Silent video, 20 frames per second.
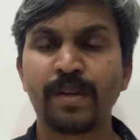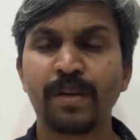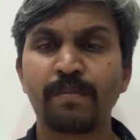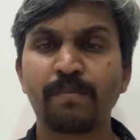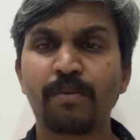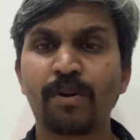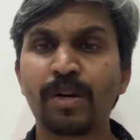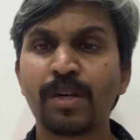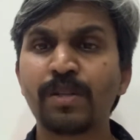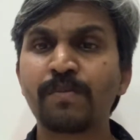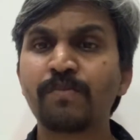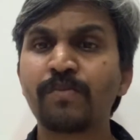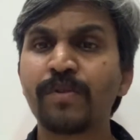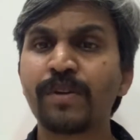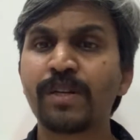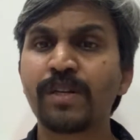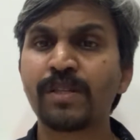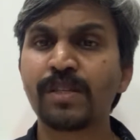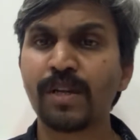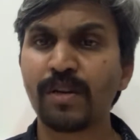Body is
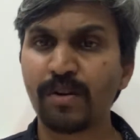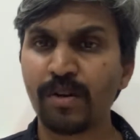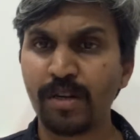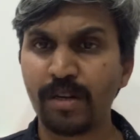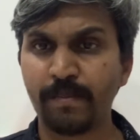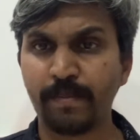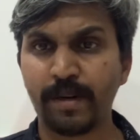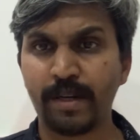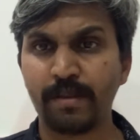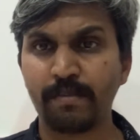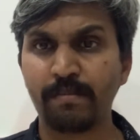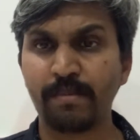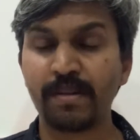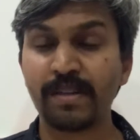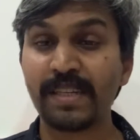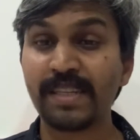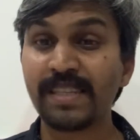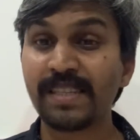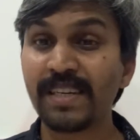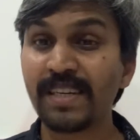moving in a circular path.
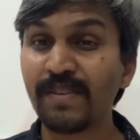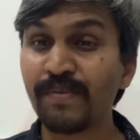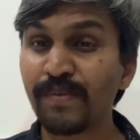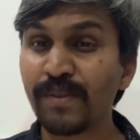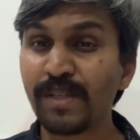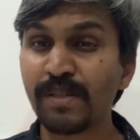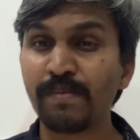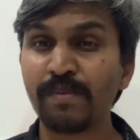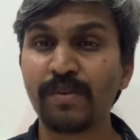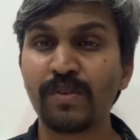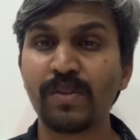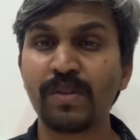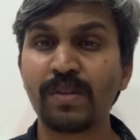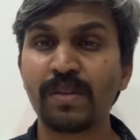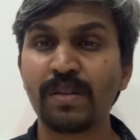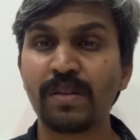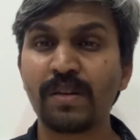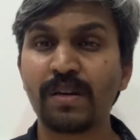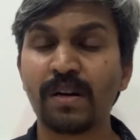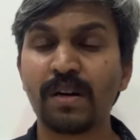But there is a difference
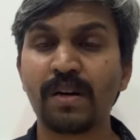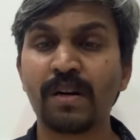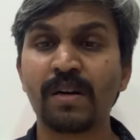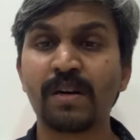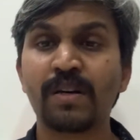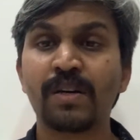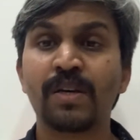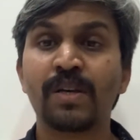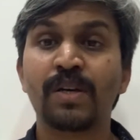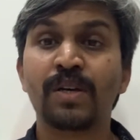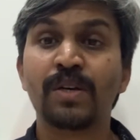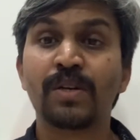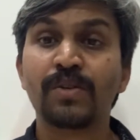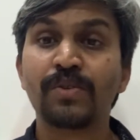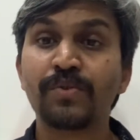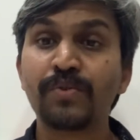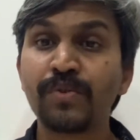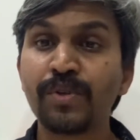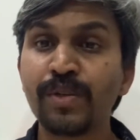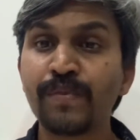between
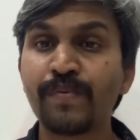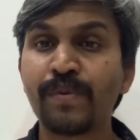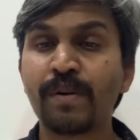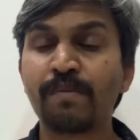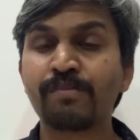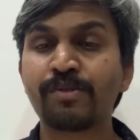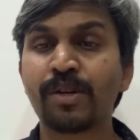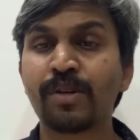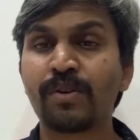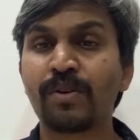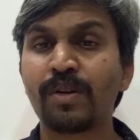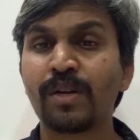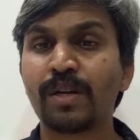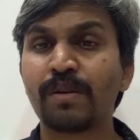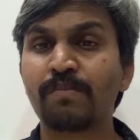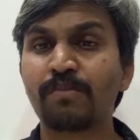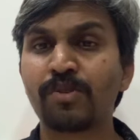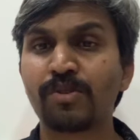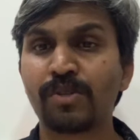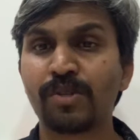uniform
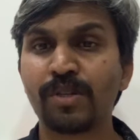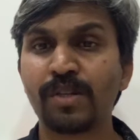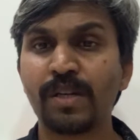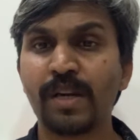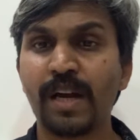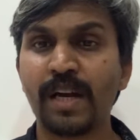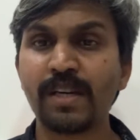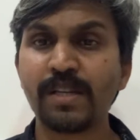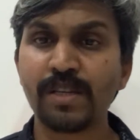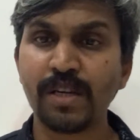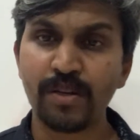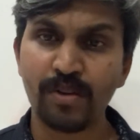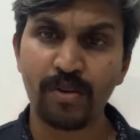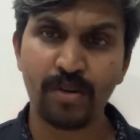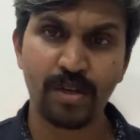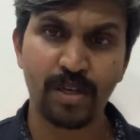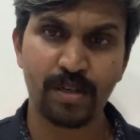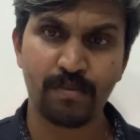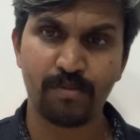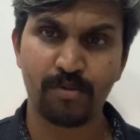circular motion and
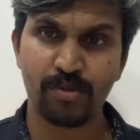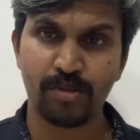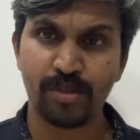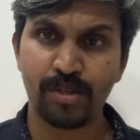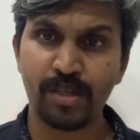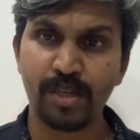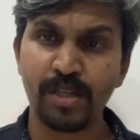circular motion.